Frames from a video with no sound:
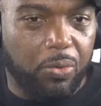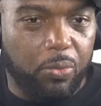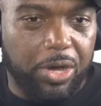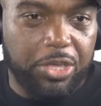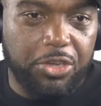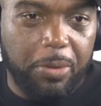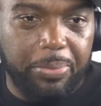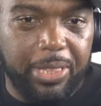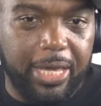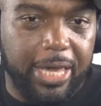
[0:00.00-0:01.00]
what are your
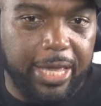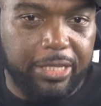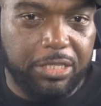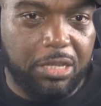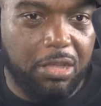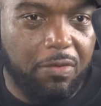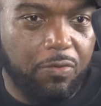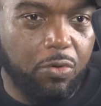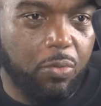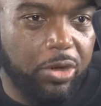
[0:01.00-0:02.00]
plans
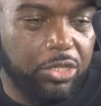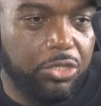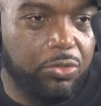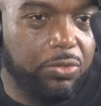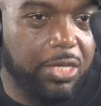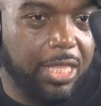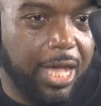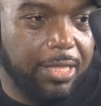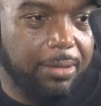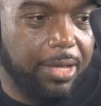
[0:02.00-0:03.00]
for once you get
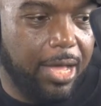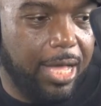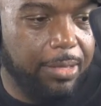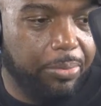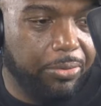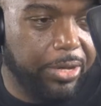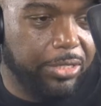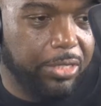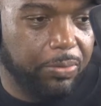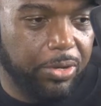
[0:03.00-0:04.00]
out of
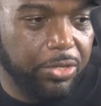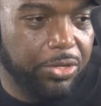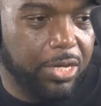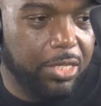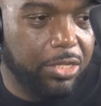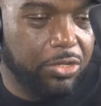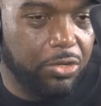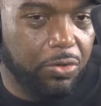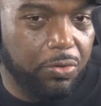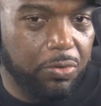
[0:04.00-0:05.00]
prison? What are you going to
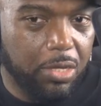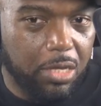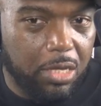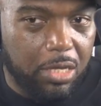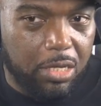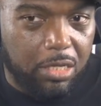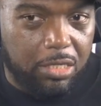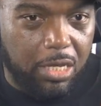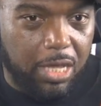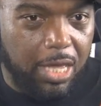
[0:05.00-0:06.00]
do
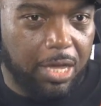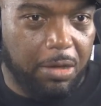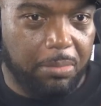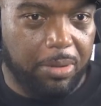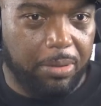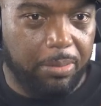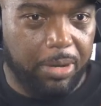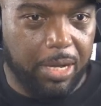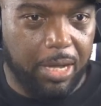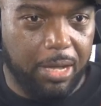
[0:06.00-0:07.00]
to help
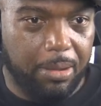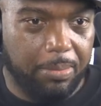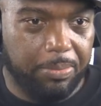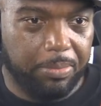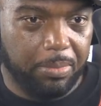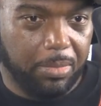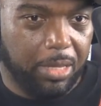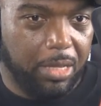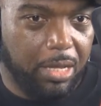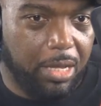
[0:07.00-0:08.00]
become
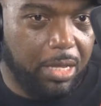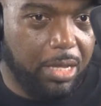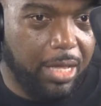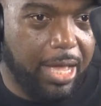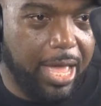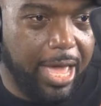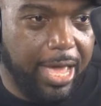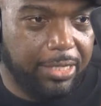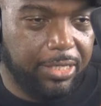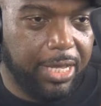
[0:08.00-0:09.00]
an
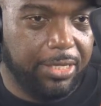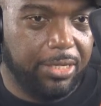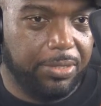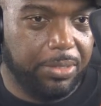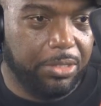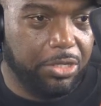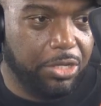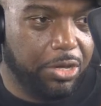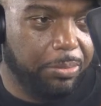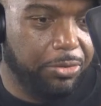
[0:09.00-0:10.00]
asset to
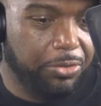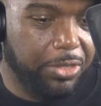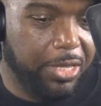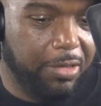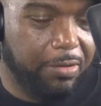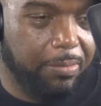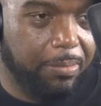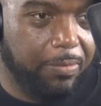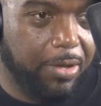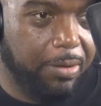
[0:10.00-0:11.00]
the community
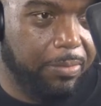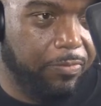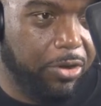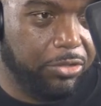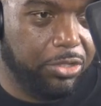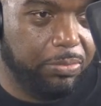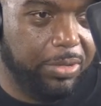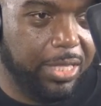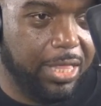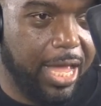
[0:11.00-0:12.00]
versus
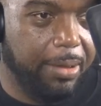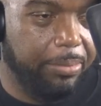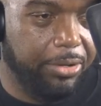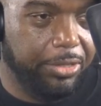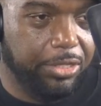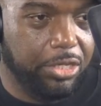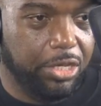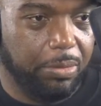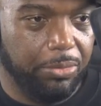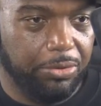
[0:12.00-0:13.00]
being a liability to
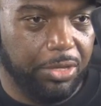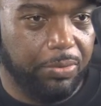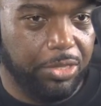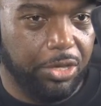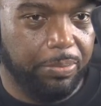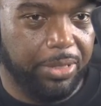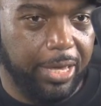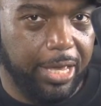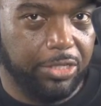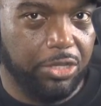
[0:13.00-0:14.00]
the community? What are your
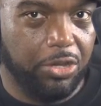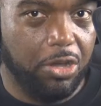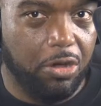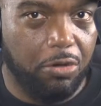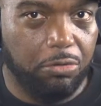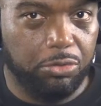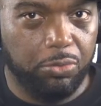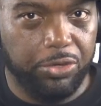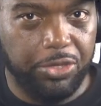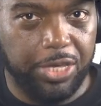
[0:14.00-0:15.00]
plans and your goals
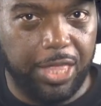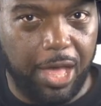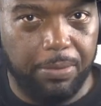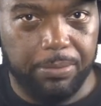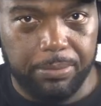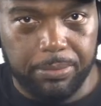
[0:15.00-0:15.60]
when you get out?